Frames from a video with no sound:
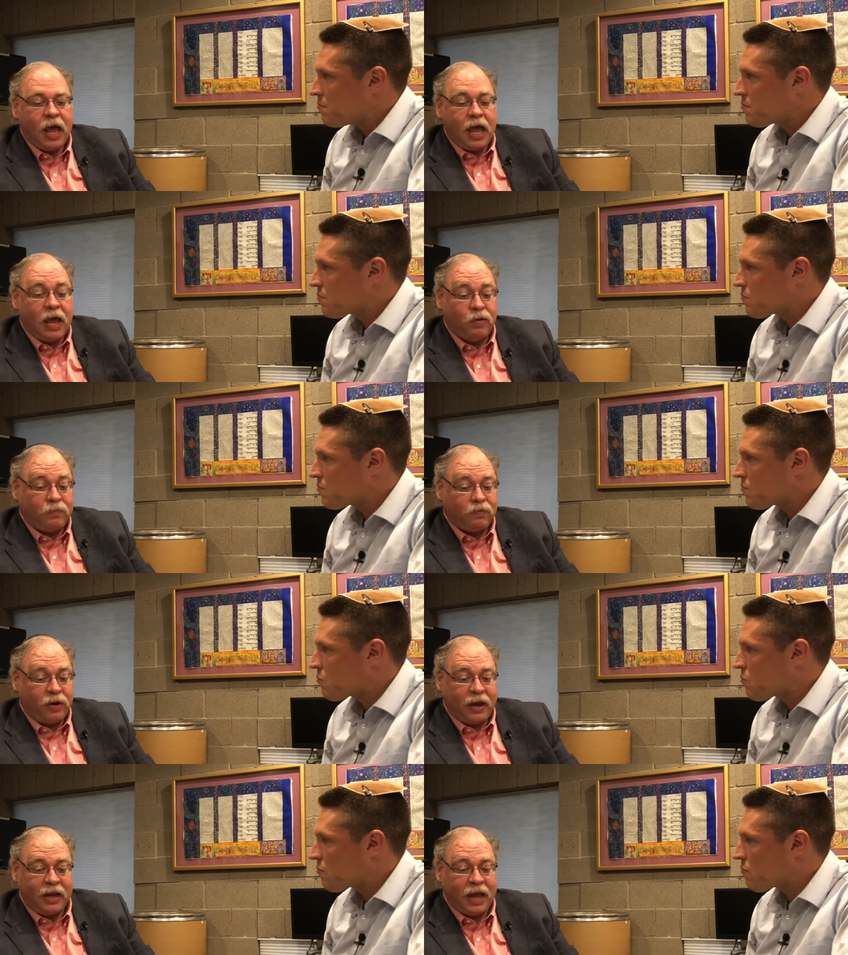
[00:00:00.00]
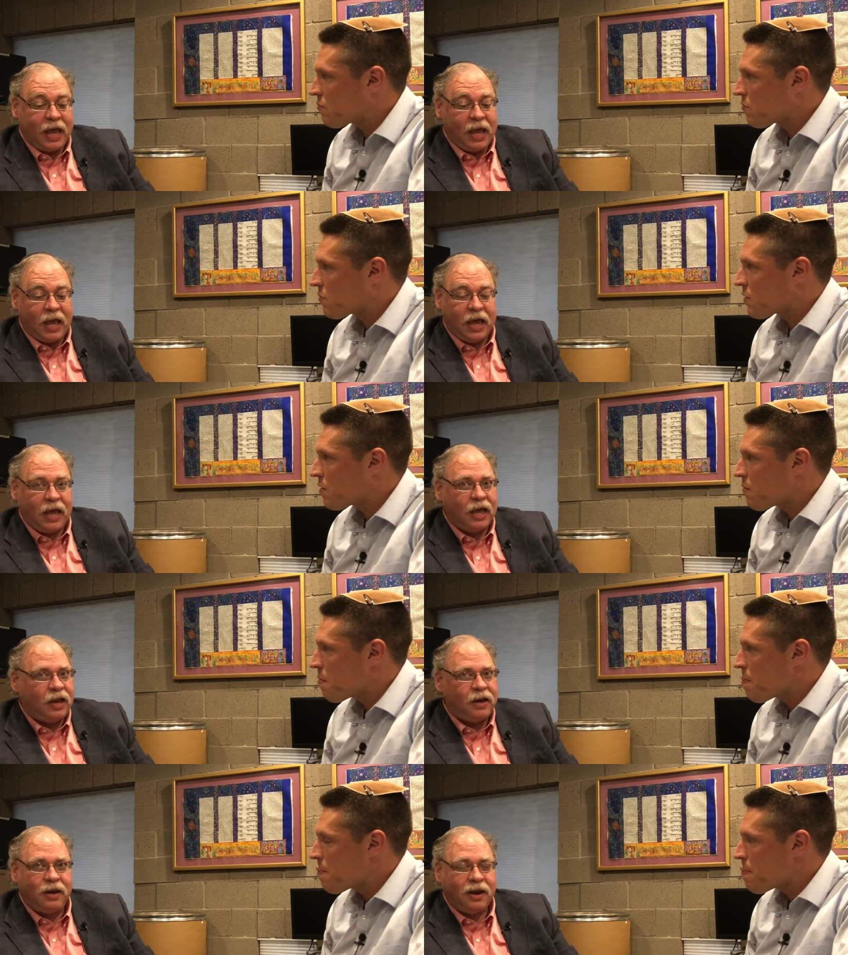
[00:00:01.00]
Speaker 1: He would bring
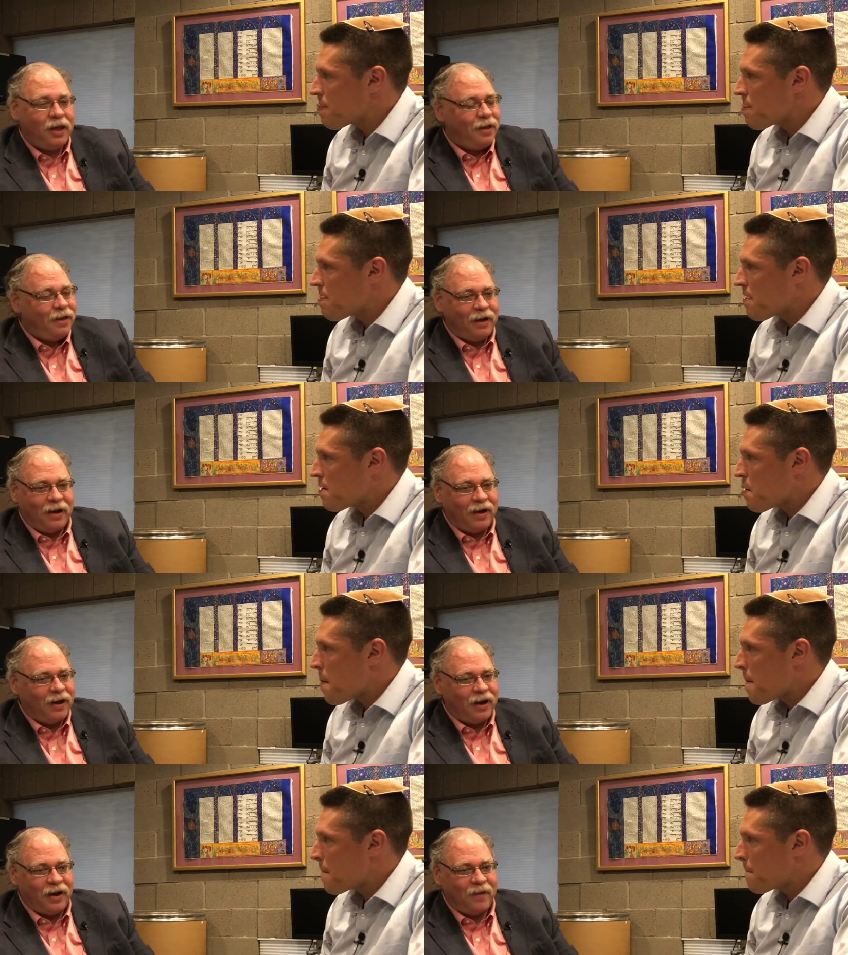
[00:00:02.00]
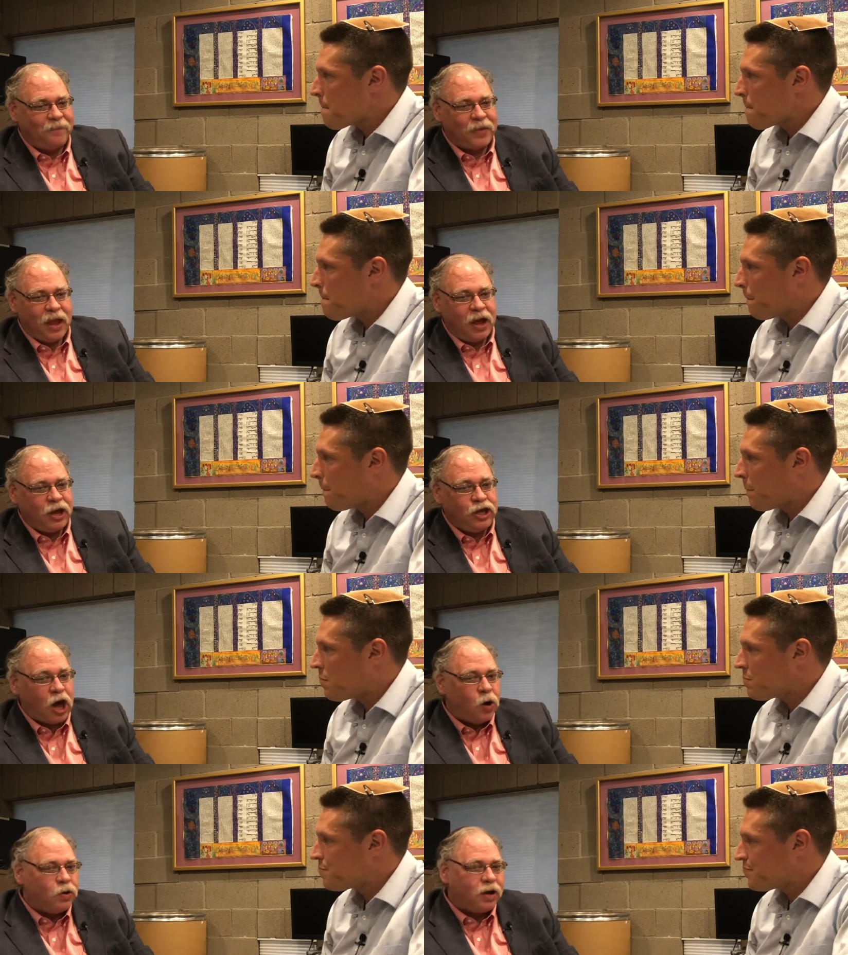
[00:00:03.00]
in um,
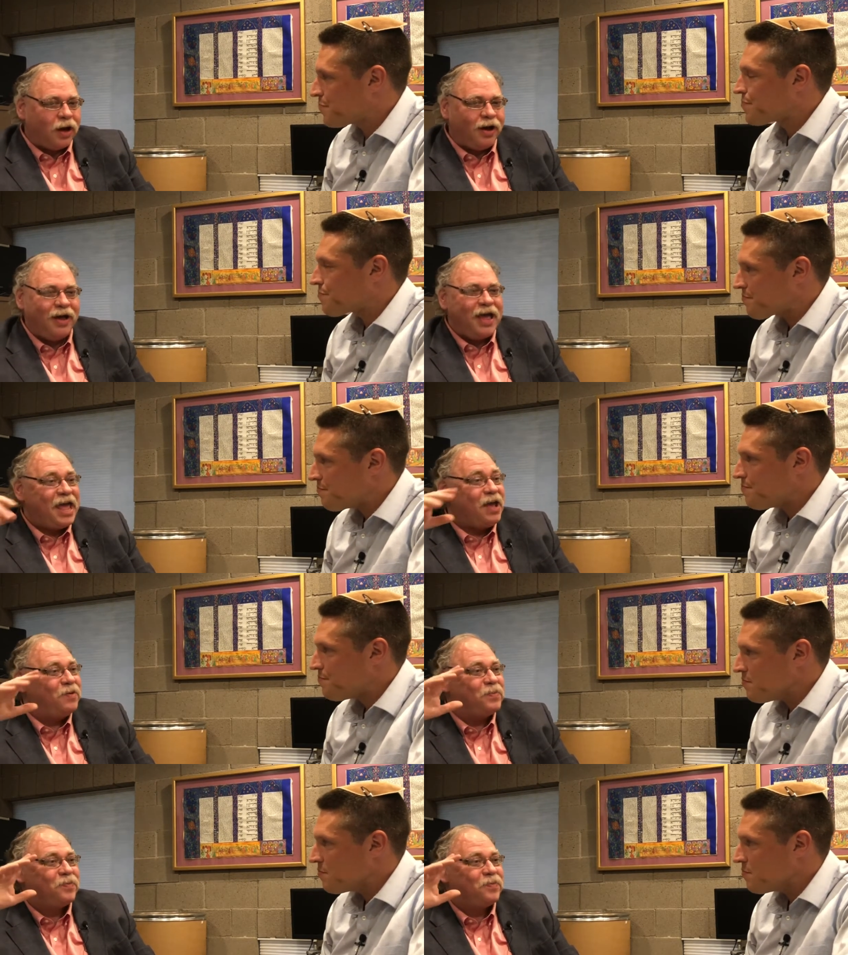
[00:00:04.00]
yoga. He would